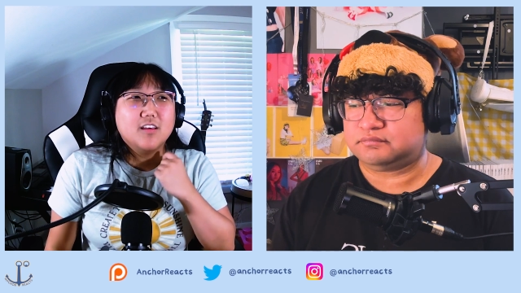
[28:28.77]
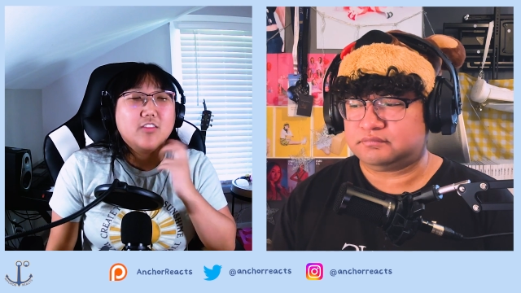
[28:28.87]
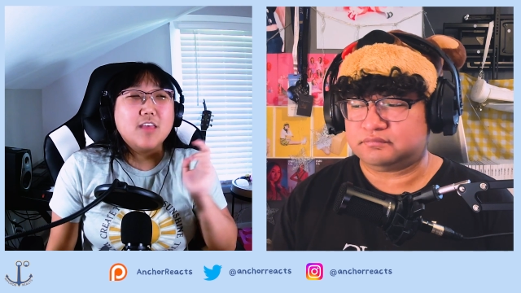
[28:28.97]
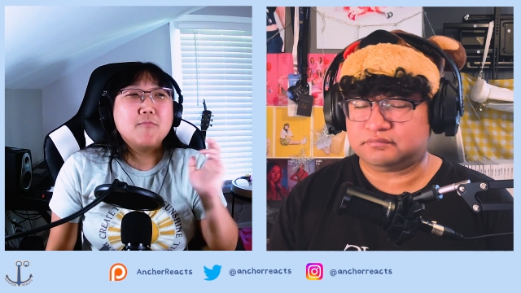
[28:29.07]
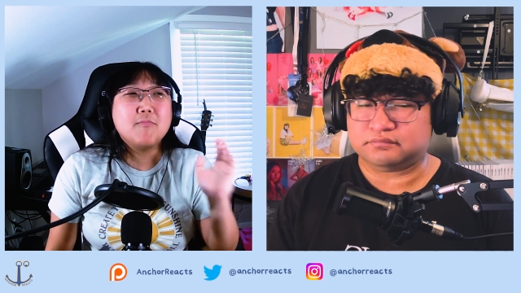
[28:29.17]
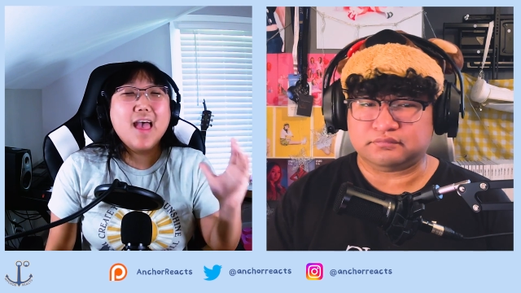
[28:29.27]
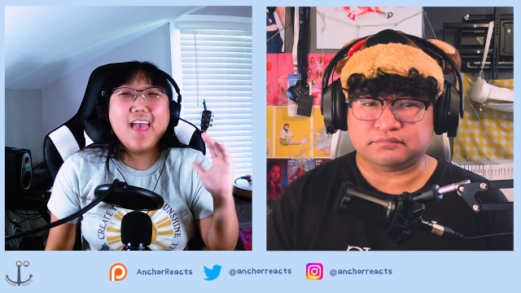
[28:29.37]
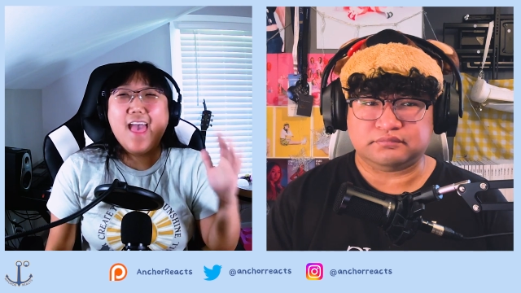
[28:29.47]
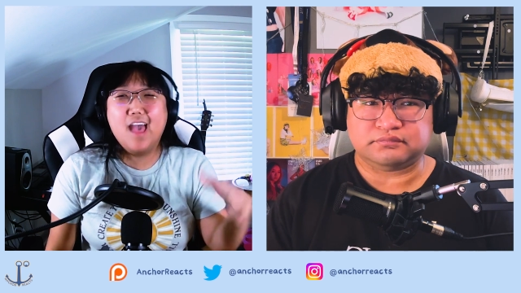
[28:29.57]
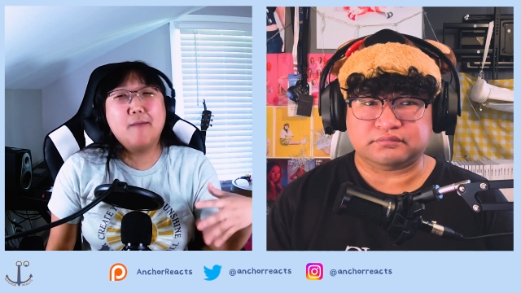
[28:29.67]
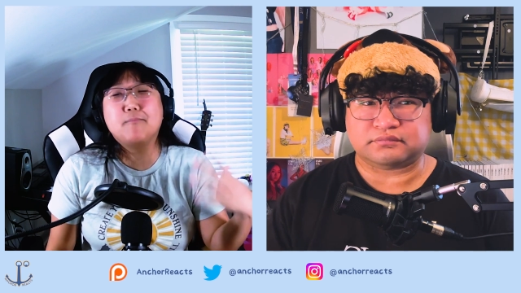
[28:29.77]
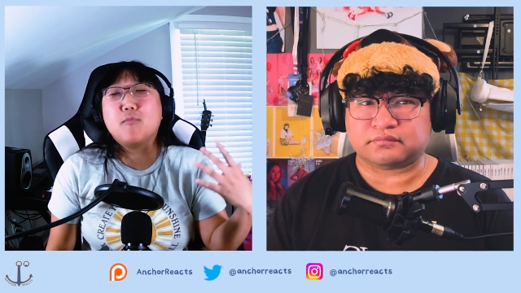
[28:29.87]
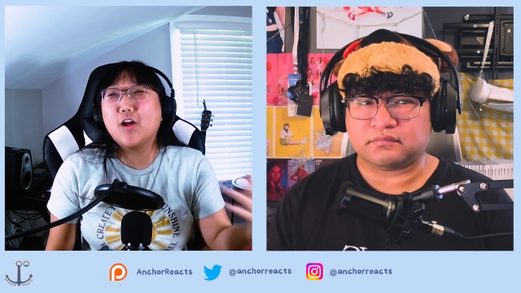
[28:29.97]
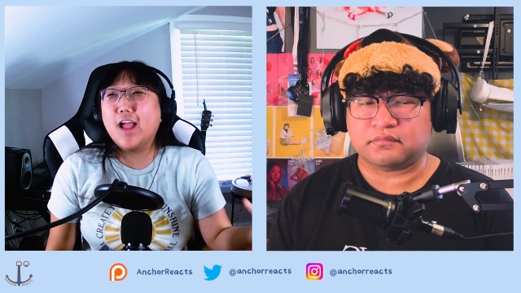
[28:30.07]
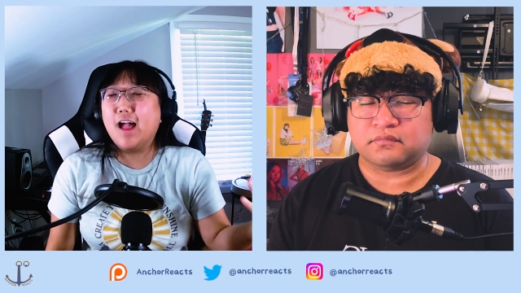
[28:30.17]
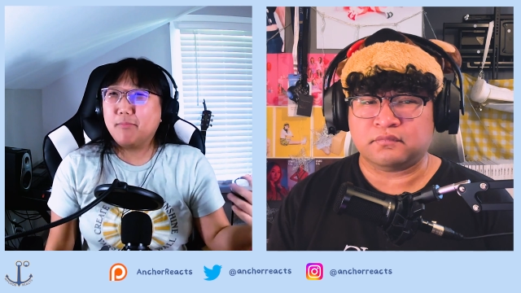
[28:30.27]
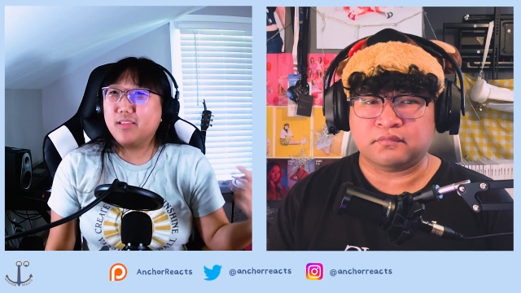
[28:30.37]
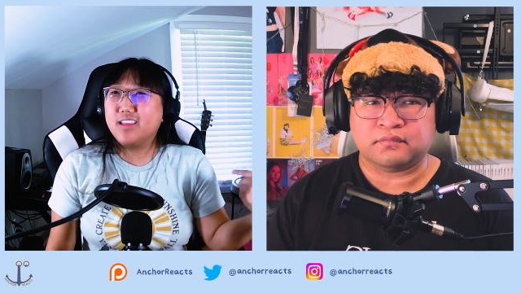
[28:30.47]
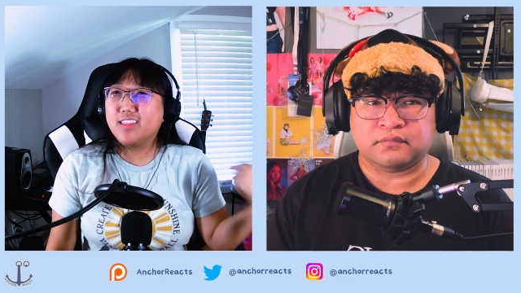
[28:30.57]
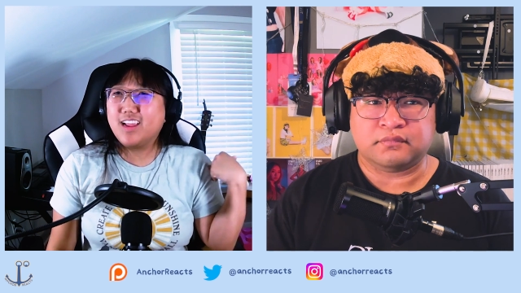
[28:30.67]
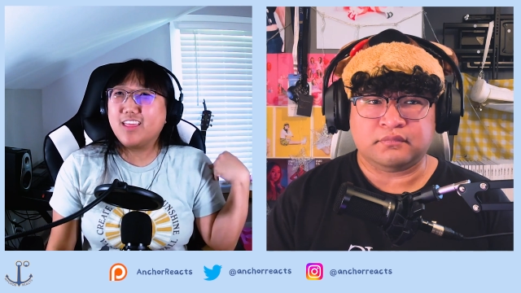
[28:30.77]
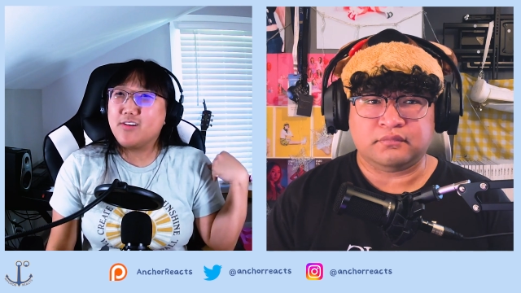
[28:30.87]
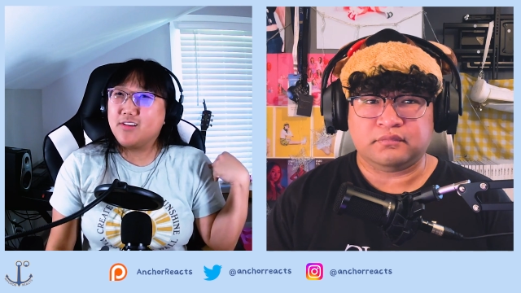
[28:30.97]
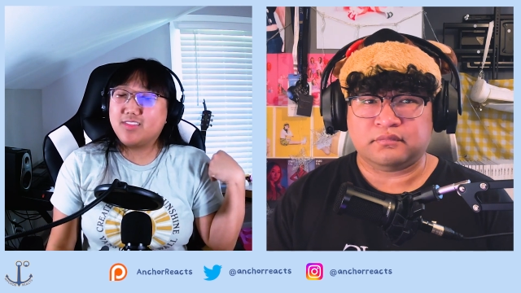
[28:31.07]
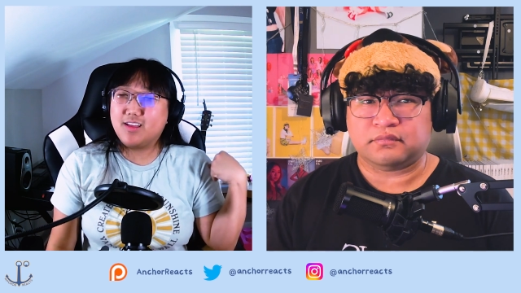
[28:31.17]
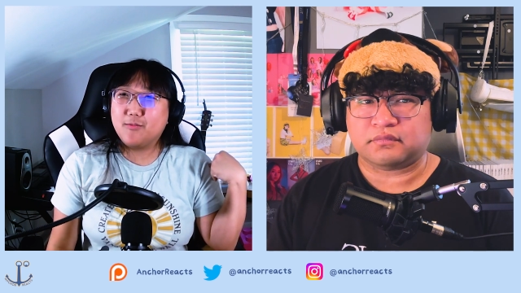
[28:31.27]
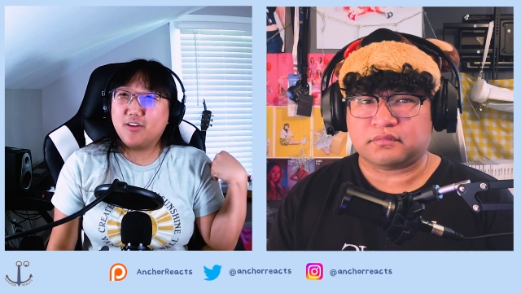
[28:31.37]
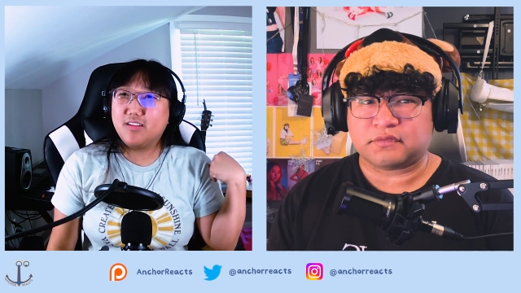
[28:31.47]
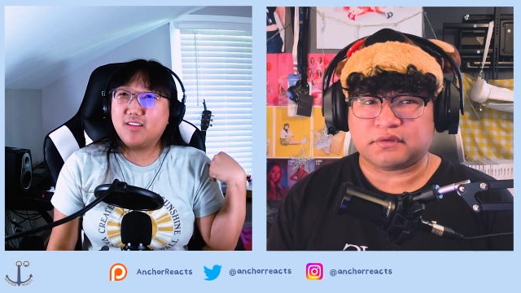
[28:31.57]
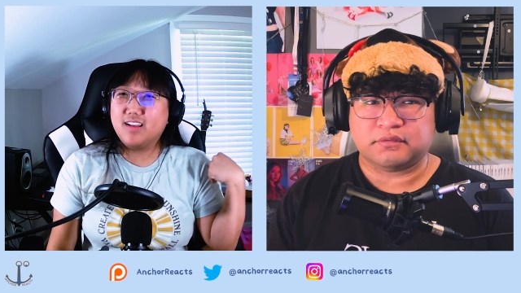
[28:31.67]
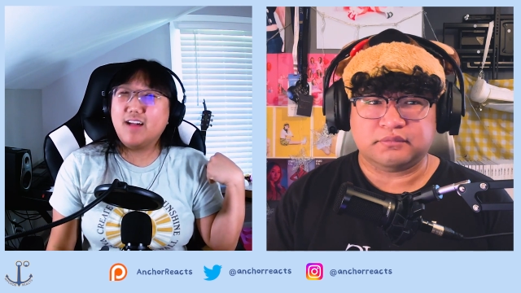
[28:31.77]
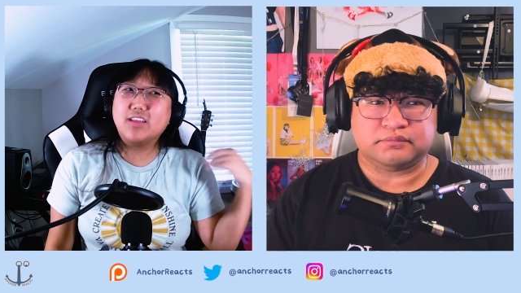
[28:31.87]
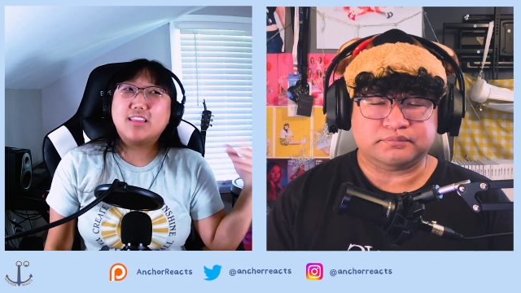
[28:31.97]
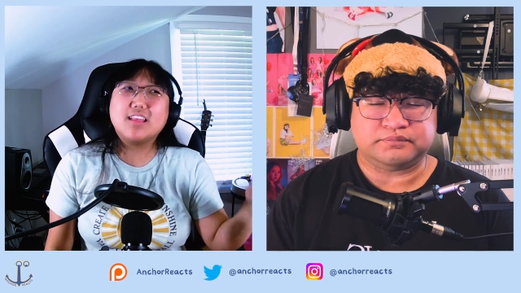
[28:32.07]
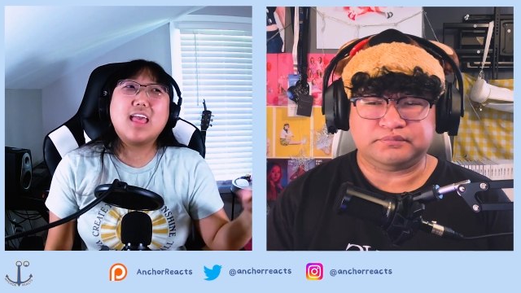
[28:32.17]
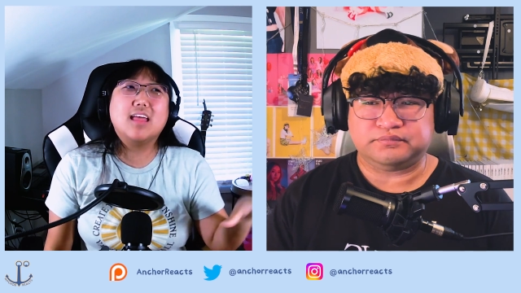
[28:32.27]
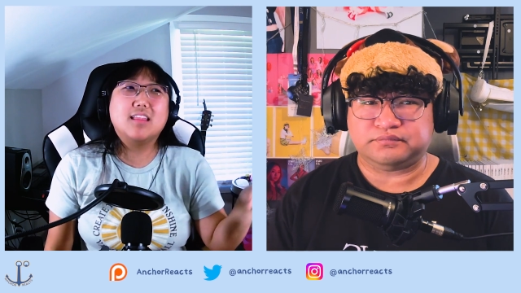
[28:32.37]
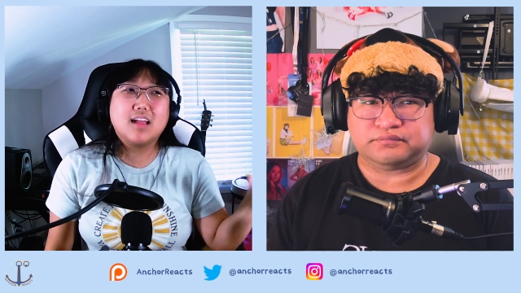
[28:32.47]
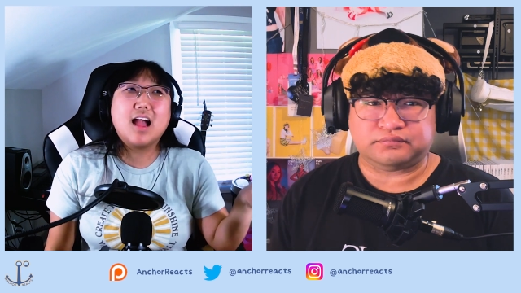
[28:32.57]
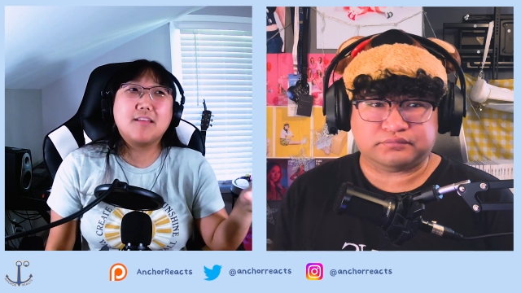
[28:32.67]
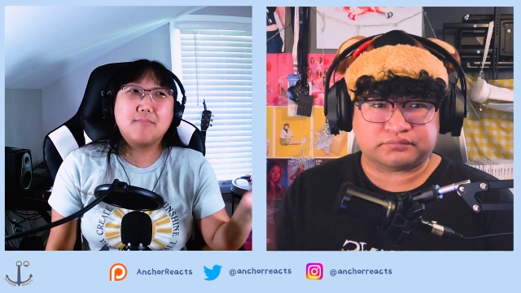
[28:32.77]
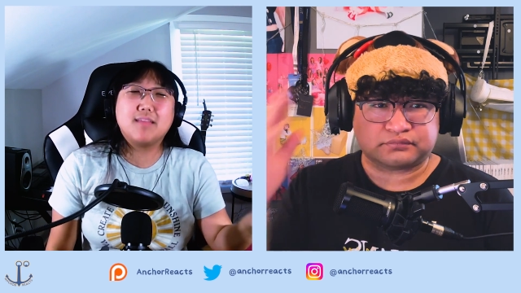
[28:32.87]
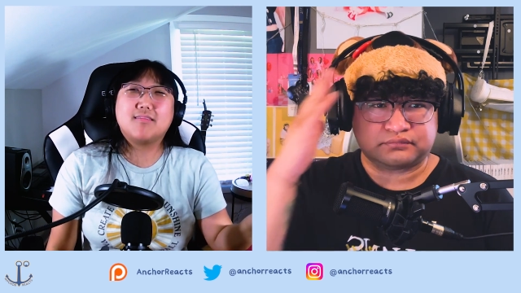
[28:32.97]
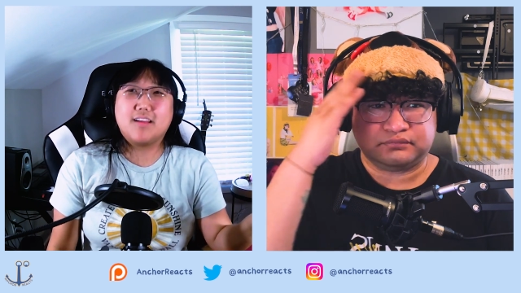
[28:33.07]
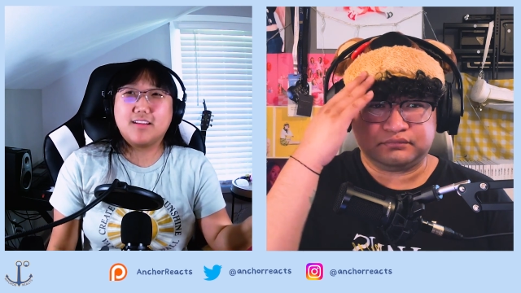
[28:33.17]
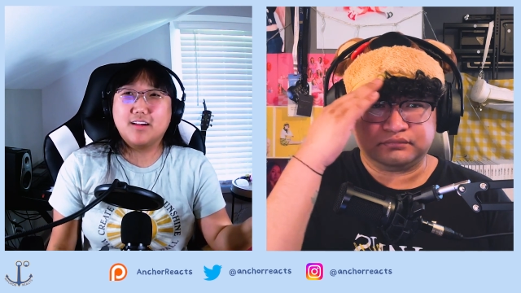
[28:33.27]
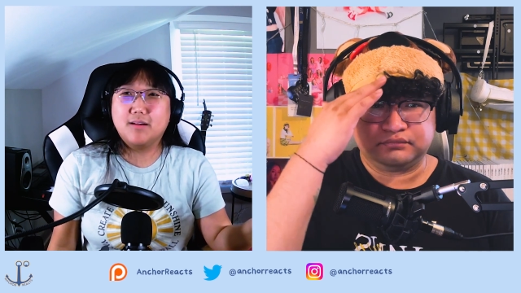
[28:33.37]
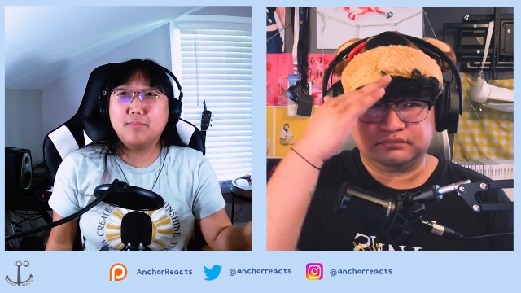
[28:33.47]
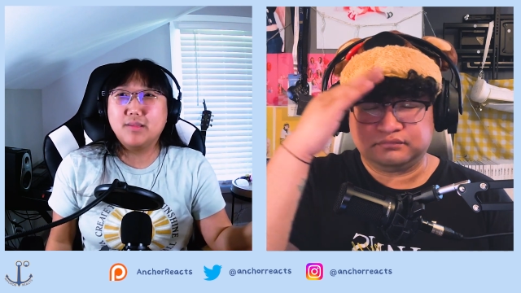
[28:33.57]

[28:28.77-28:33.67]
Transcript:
Speaker 1: they met hap- more happily than I thought they would. And obviously, Caitlyn kind of messed that up.